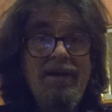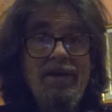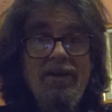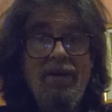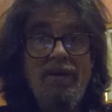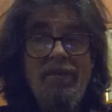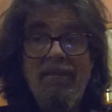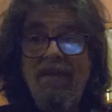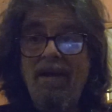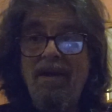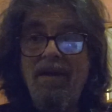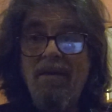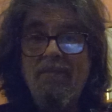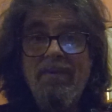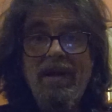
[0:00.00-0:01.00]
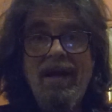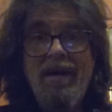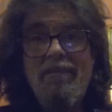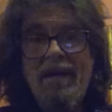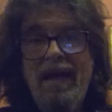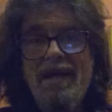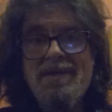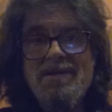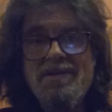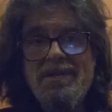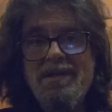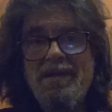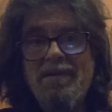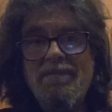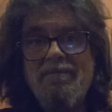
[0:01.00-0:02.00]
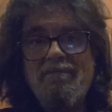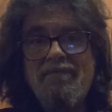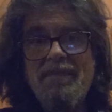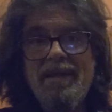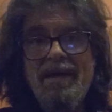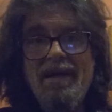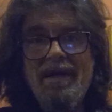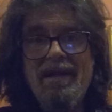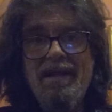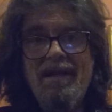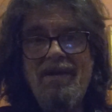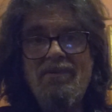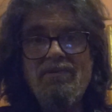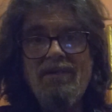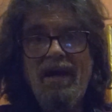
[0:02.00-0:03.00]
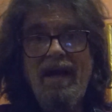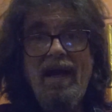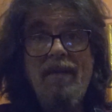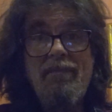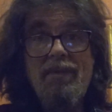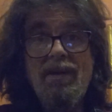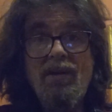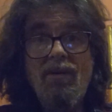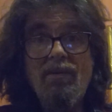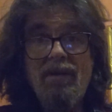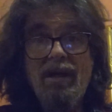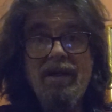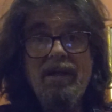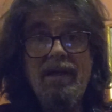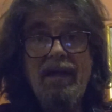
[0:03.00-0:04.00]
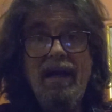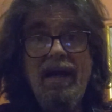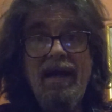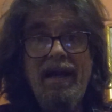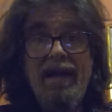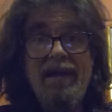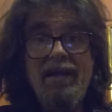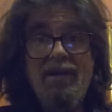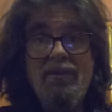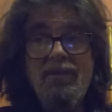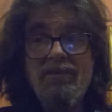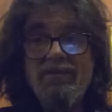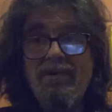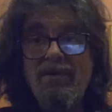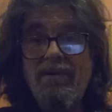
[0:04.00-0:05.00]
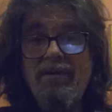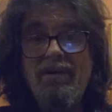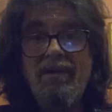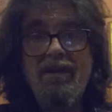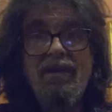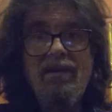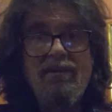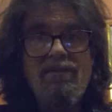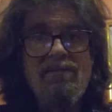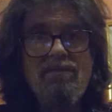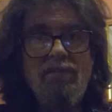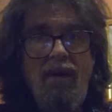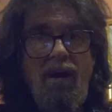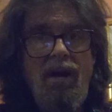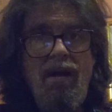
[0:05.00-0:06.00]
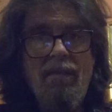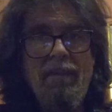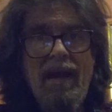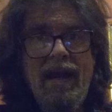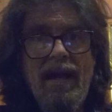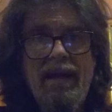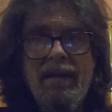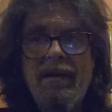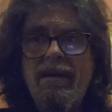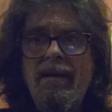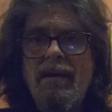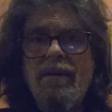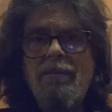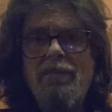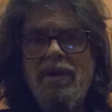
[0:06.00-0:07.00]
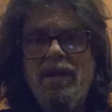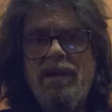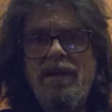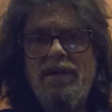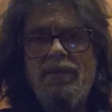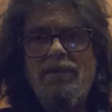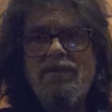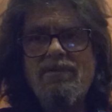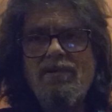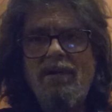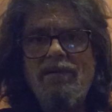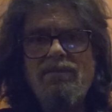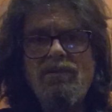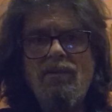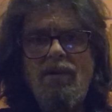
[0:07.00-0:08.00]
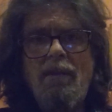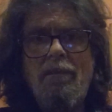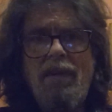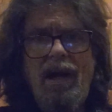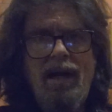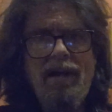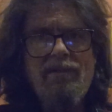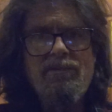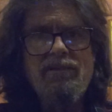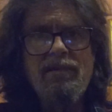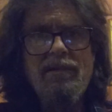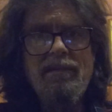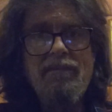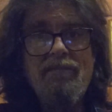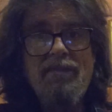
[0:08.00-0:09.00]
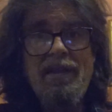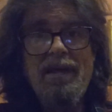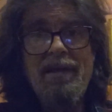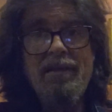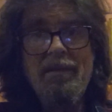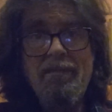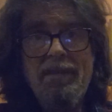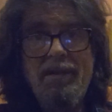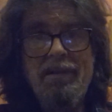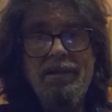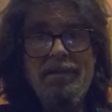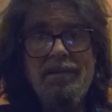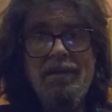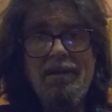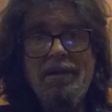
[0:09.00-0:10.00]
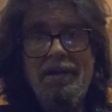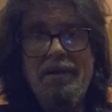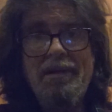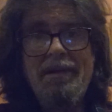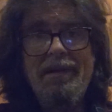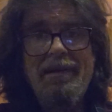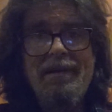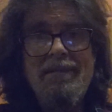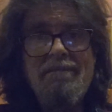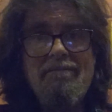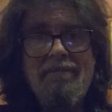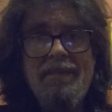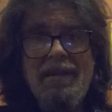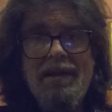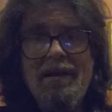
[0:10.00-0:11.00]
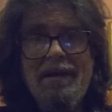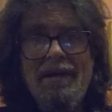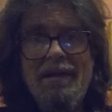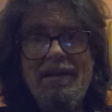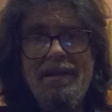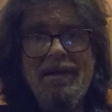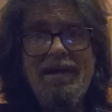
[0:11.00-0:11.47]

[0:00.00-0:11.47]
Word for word: you know, but I imagined him and he was a happy-go-lucky guy. He was a small man, but he was also a boxer in the military and